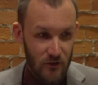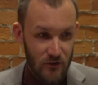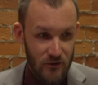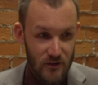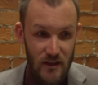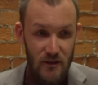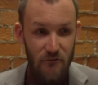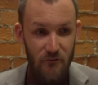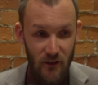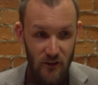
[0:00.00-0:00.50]

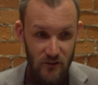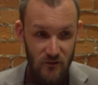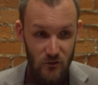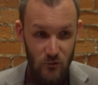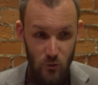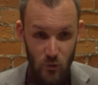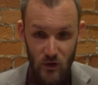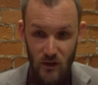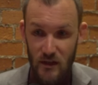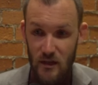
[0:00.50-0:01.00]
defense
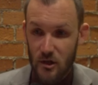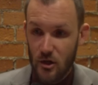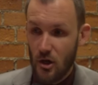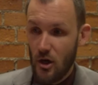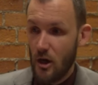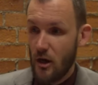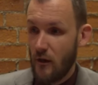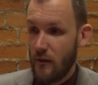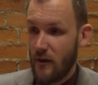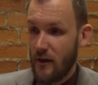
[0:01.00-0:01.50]
is really
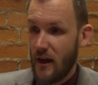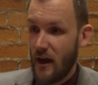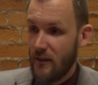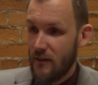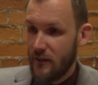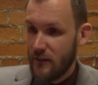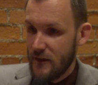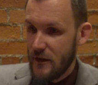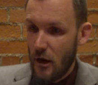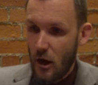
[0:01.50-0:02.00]
good on the
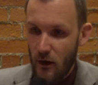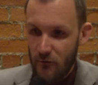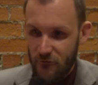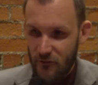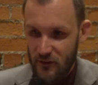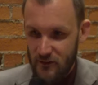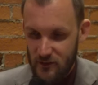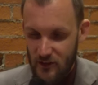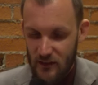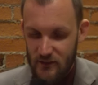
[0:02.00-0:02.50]
night that the
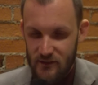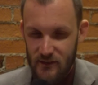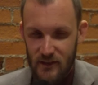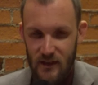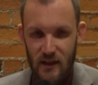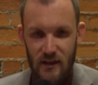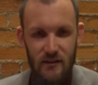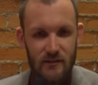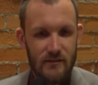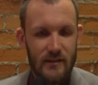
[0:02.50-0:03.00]
offense lets the
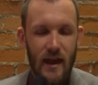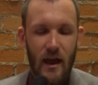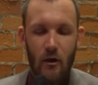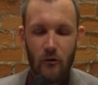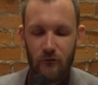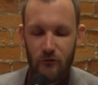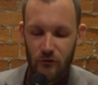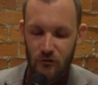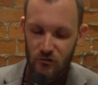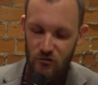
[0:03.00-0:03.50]
Kings
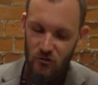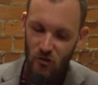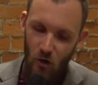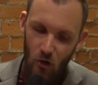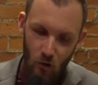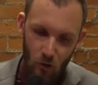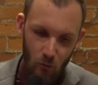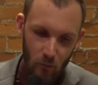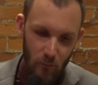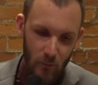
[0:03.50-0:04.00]
down. For
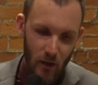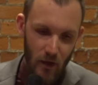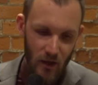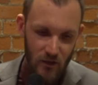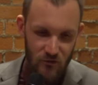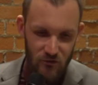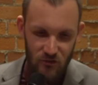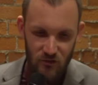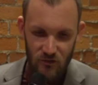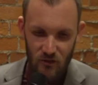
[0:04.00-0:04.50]
so
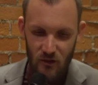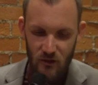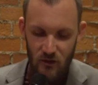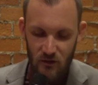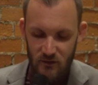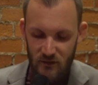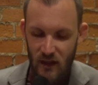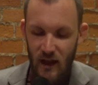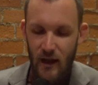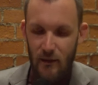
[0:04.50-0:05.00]
much
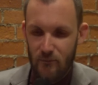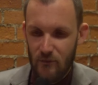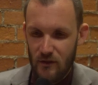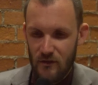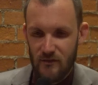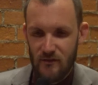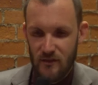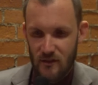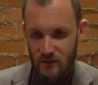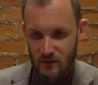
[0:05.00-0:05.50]
a time
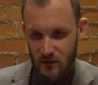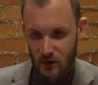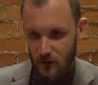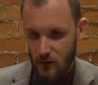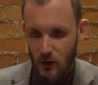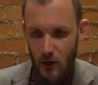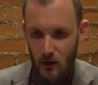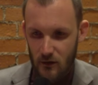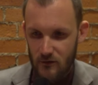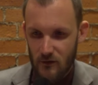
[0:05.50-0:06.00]
this season
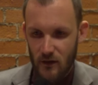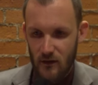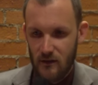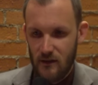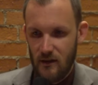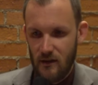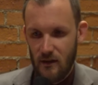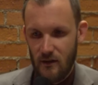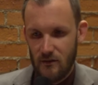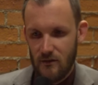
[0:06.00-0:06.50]
on Locked On
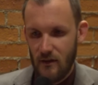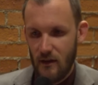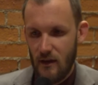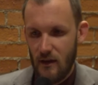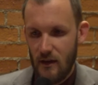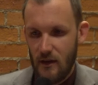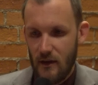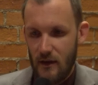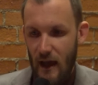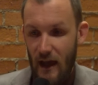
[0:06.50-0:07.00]
Kings,
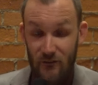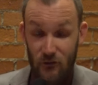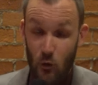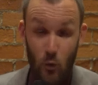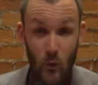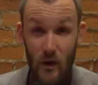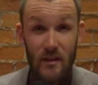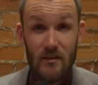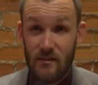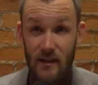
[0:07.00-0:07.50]
after
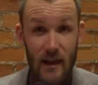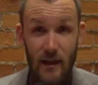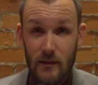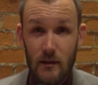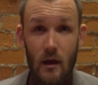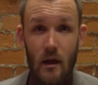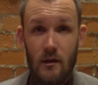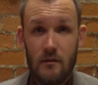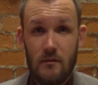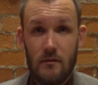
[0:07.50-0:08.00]
wins and
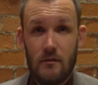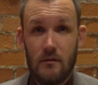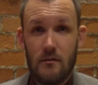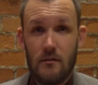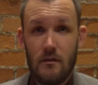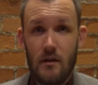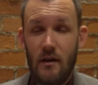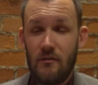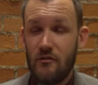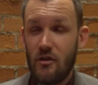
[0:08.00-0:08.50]

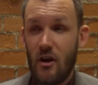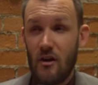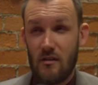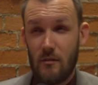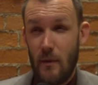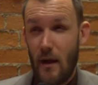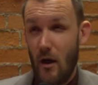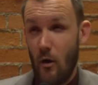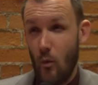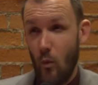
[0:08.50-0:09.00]
losses, I've talked
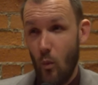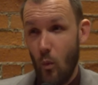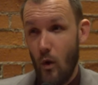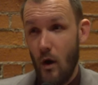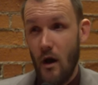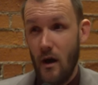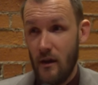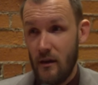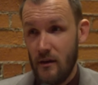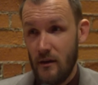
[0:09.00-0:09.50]
about
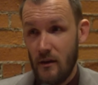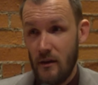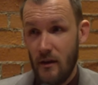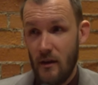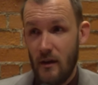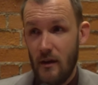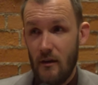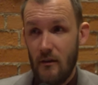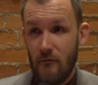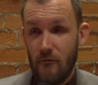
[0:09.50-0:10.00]
one
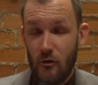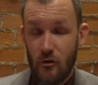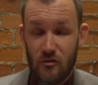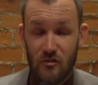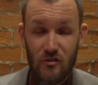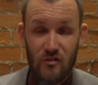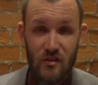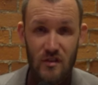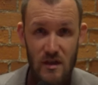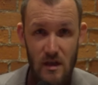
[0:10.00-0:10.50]

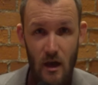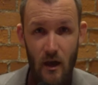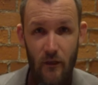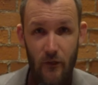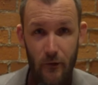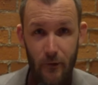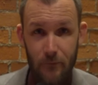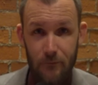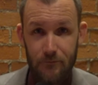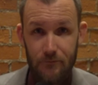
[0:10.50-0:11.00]
versus the
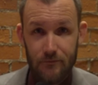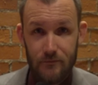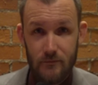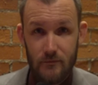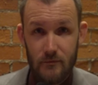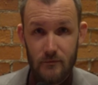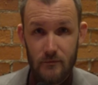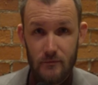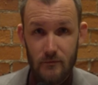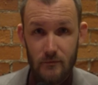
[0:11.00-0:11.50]
other.
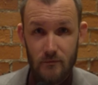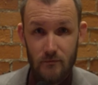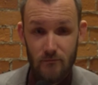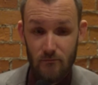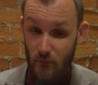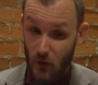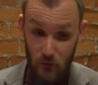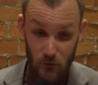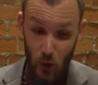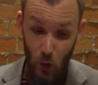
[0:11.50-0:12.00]

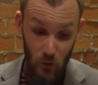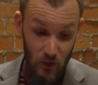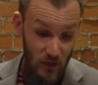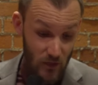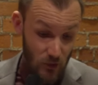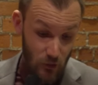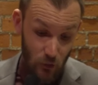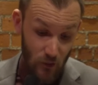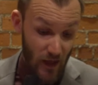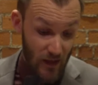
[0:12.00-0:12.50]
No need
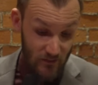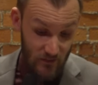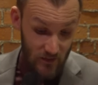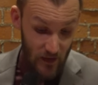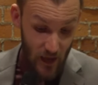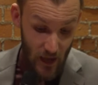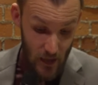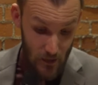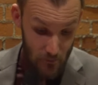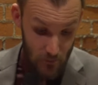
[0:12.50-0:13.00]
to do that
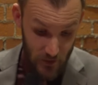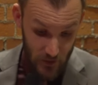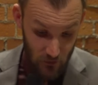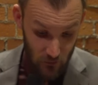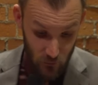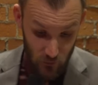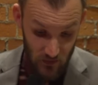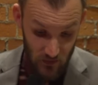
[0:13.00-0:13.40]
tonight because,